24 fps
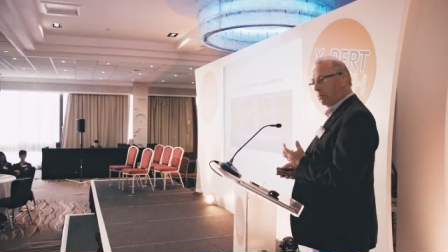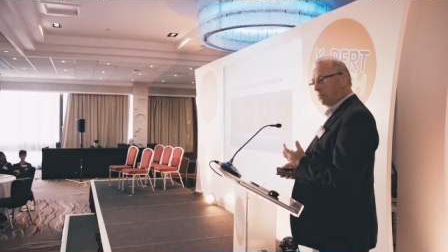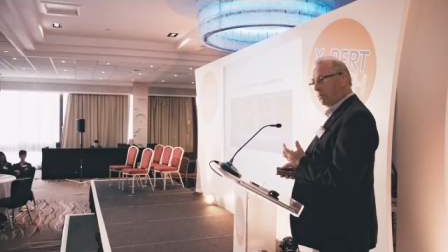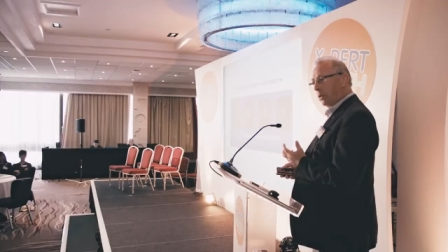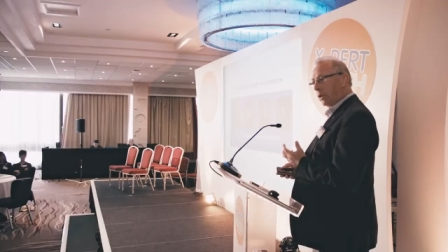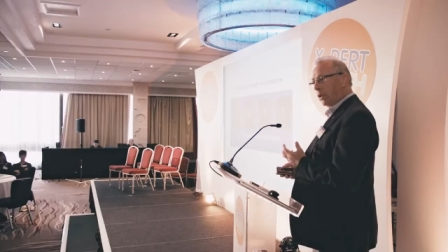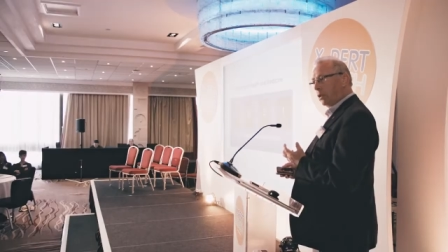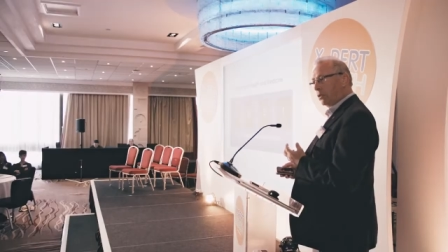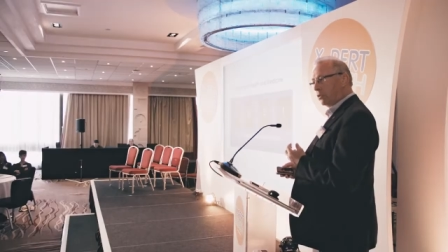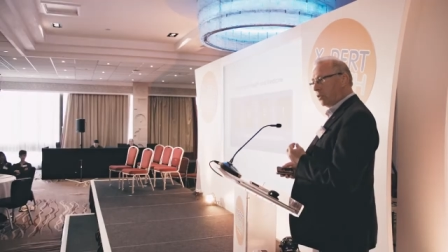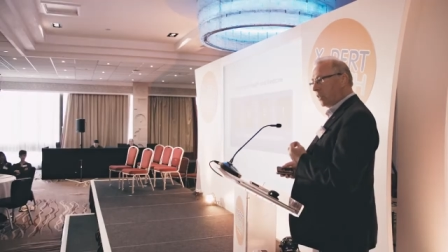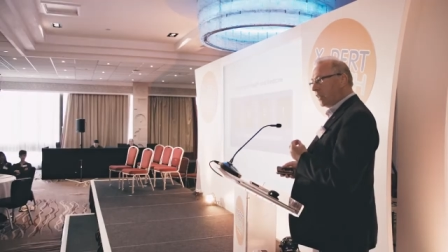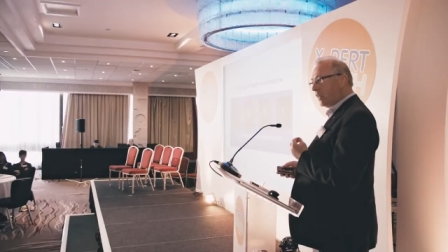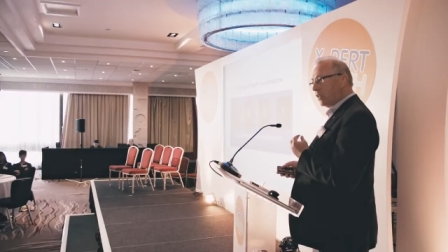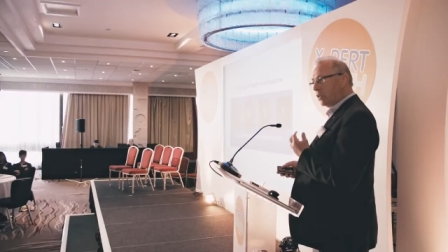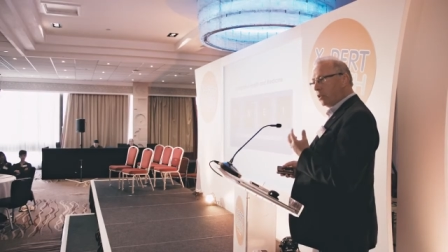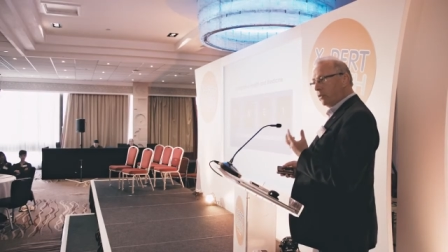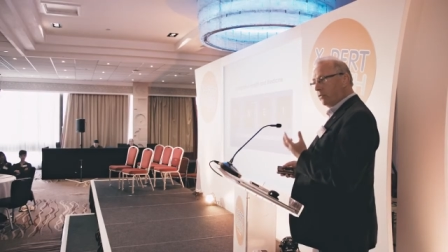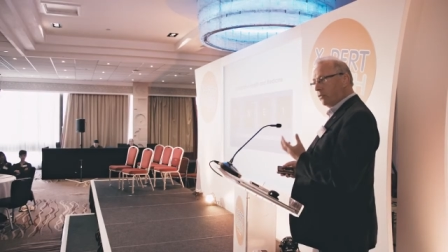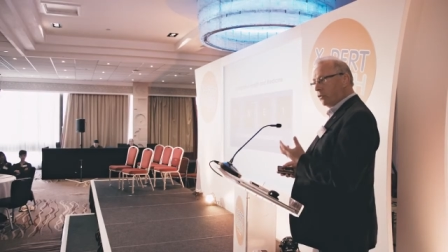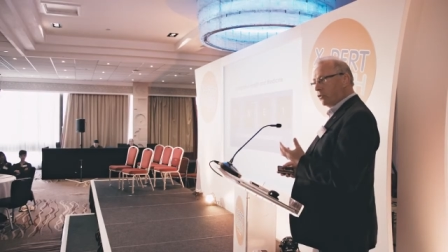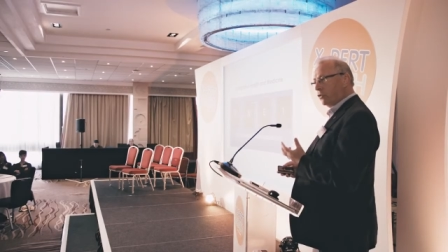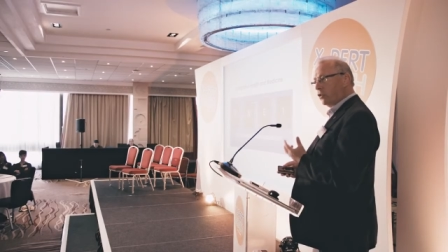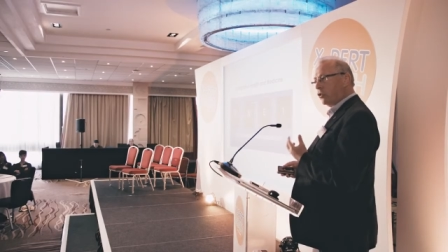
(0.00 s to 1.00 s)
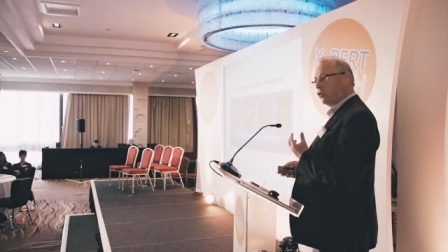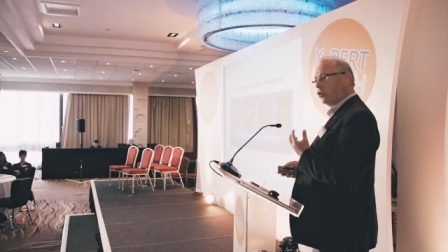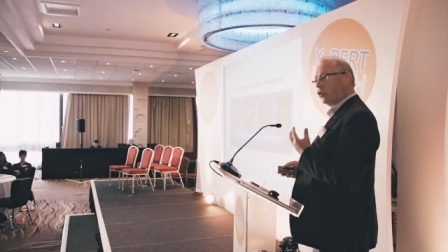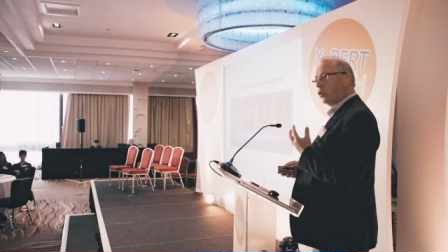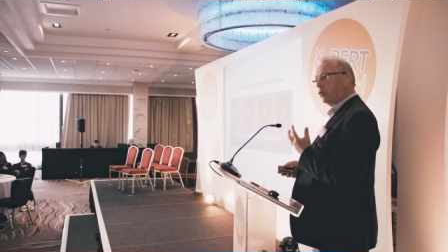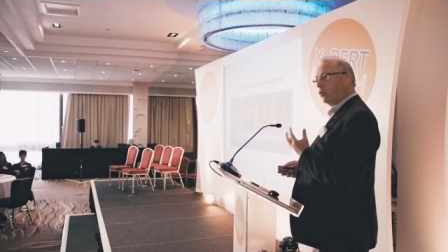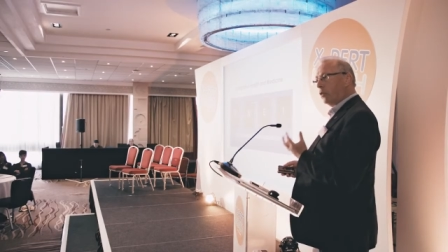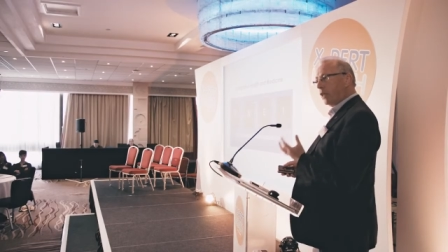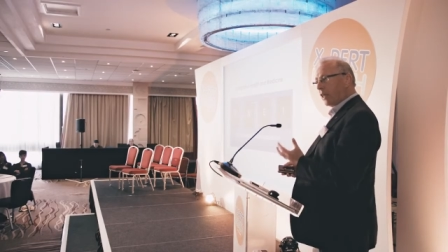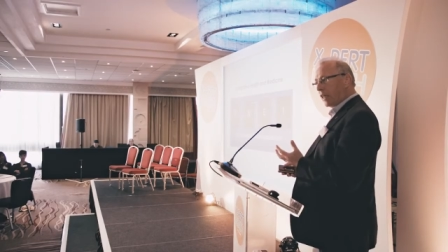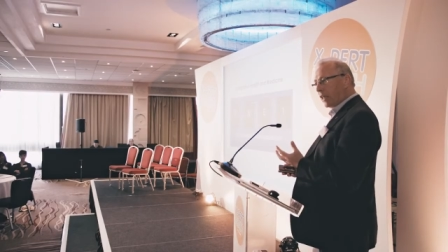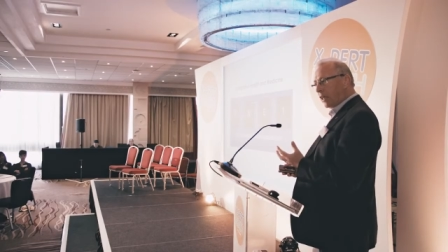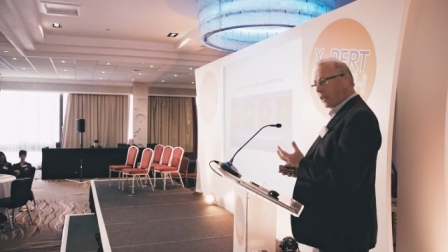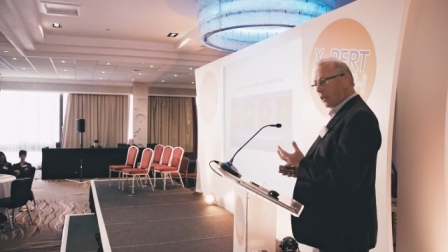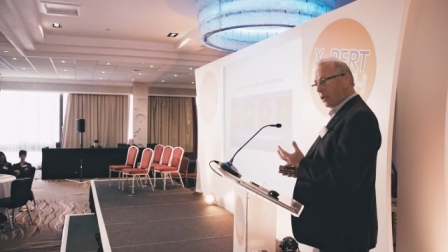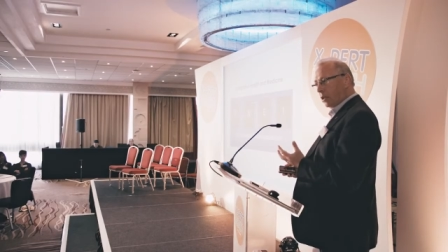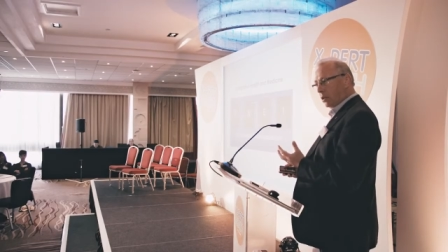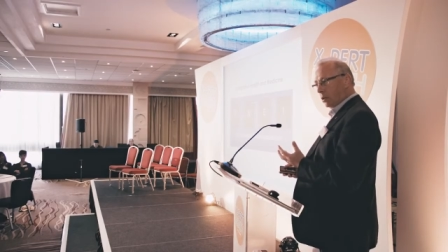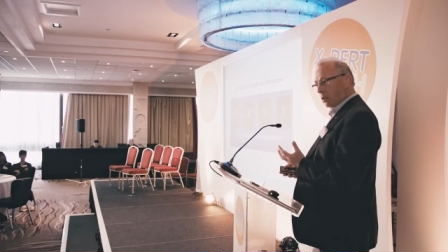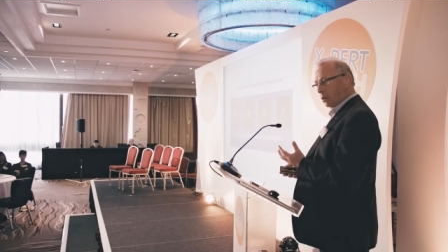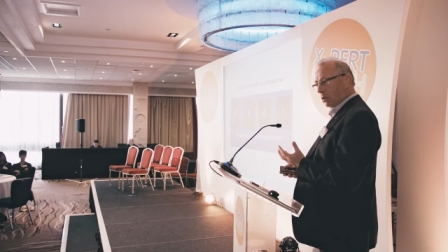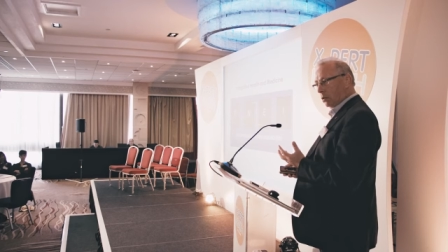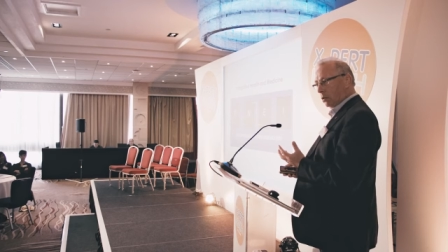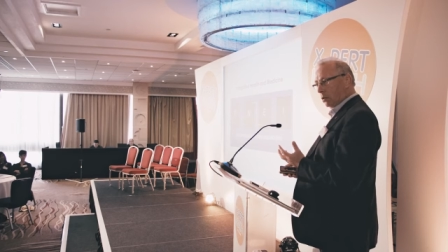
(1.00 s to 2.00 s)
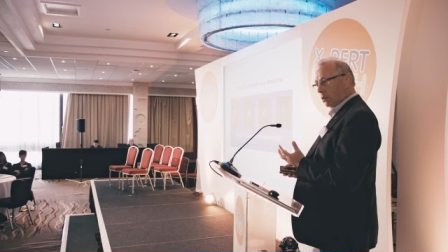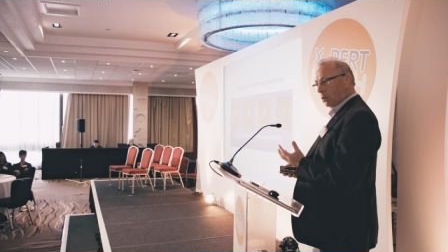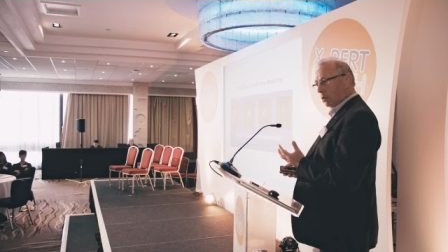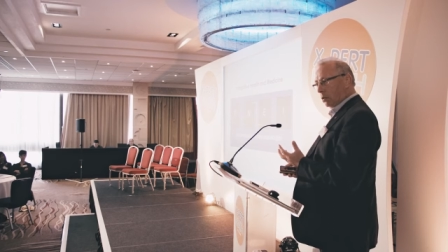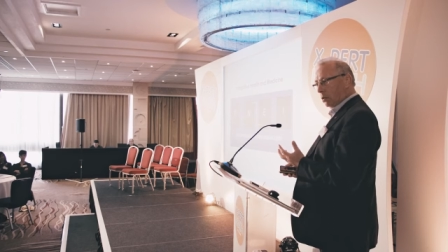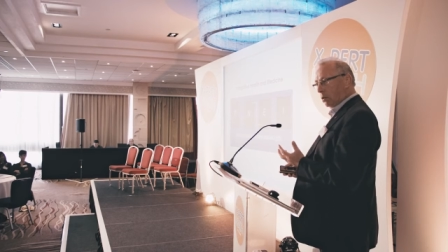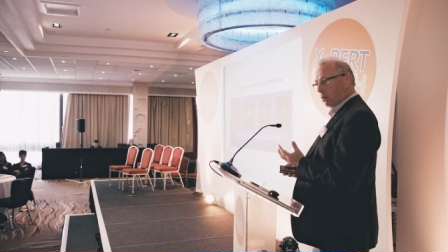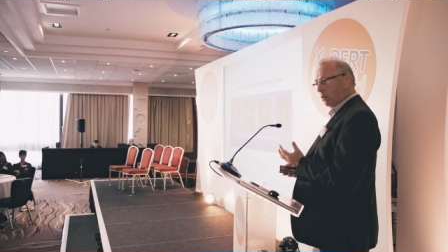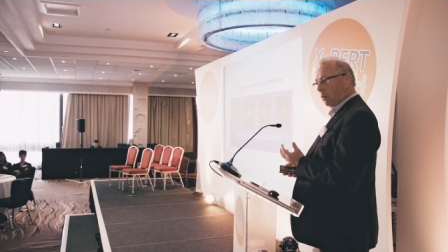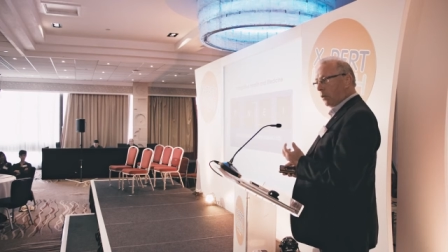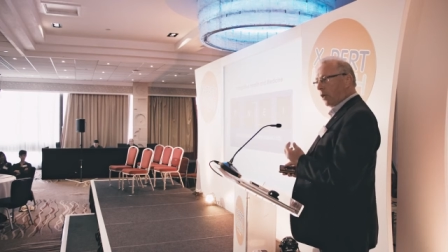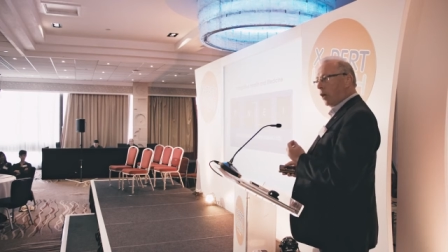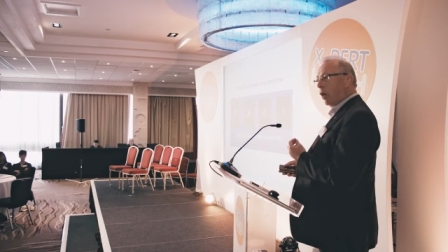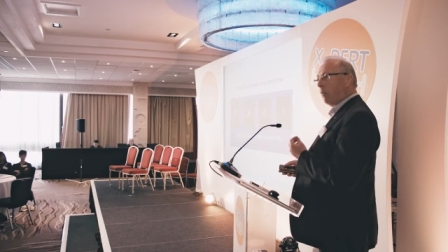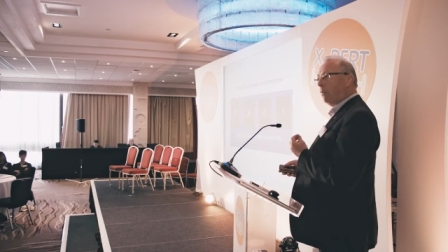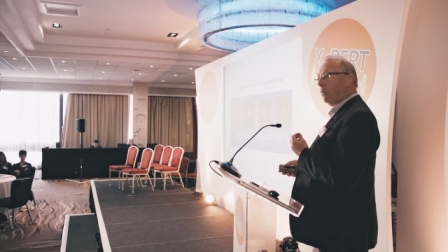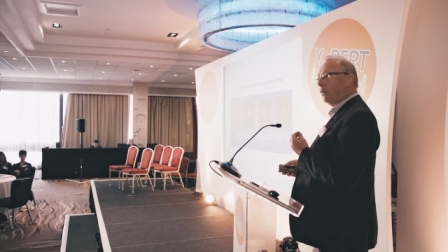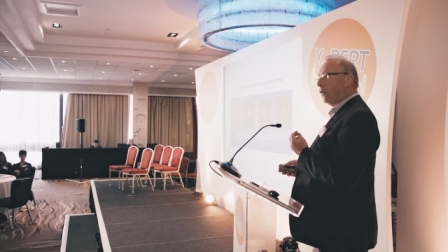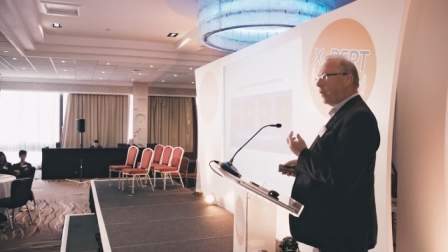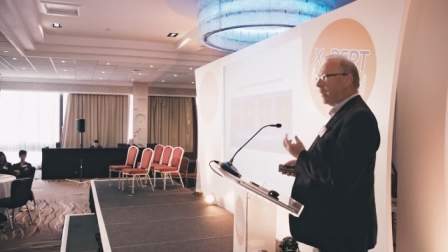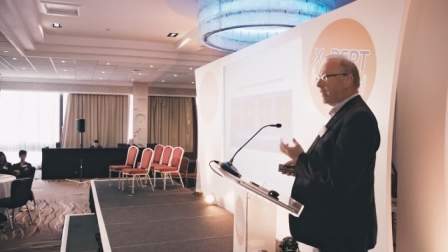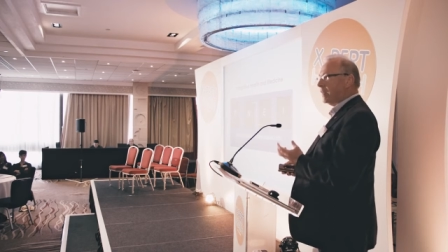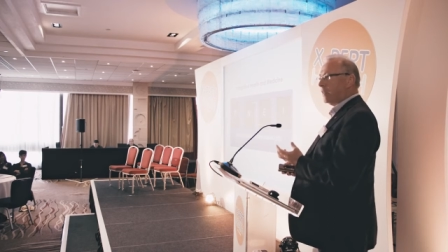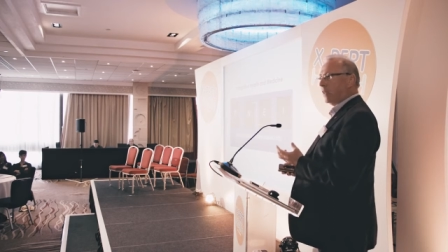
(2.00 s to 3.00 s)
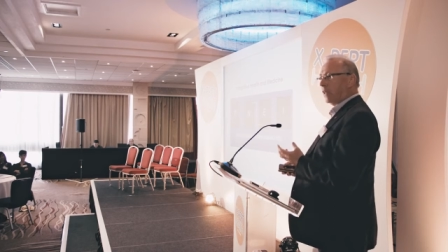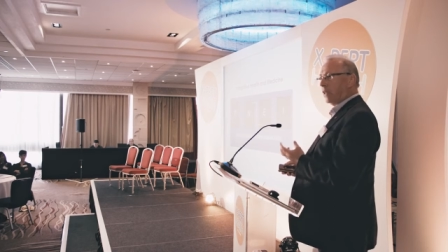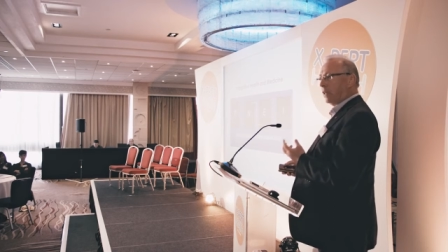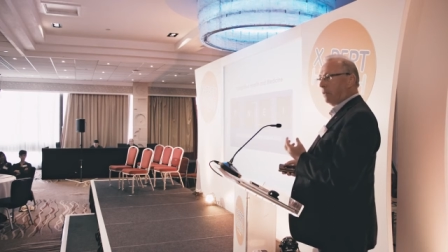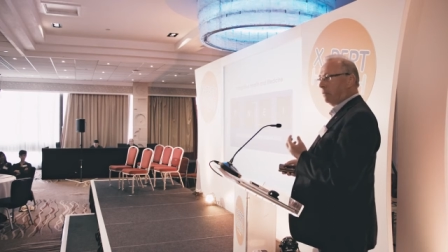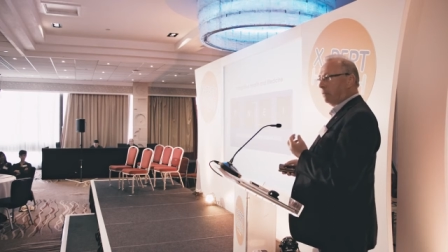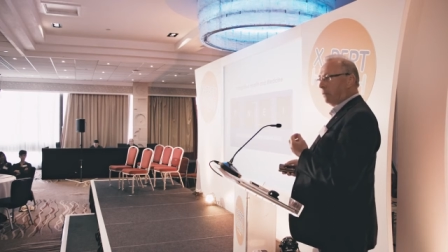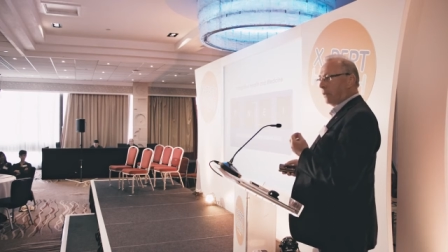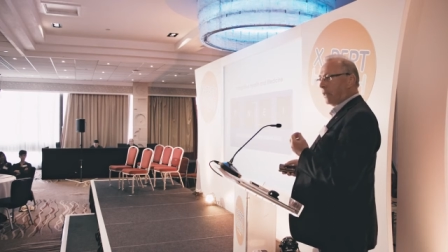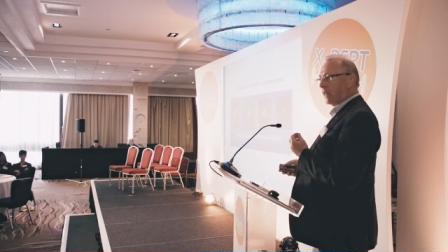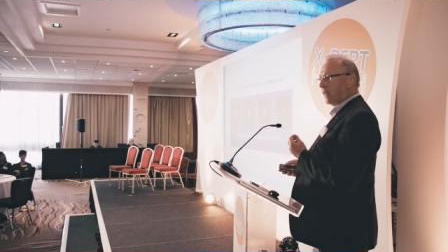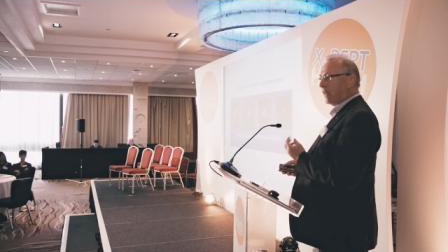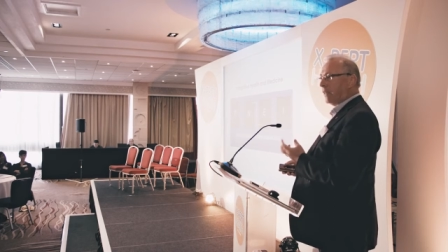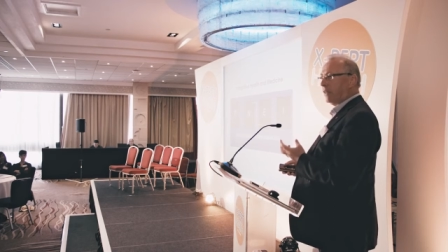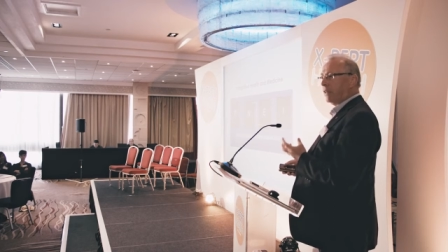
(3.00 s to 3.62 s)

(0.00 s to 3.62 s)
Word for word: Because each of us is unique. We operate in completely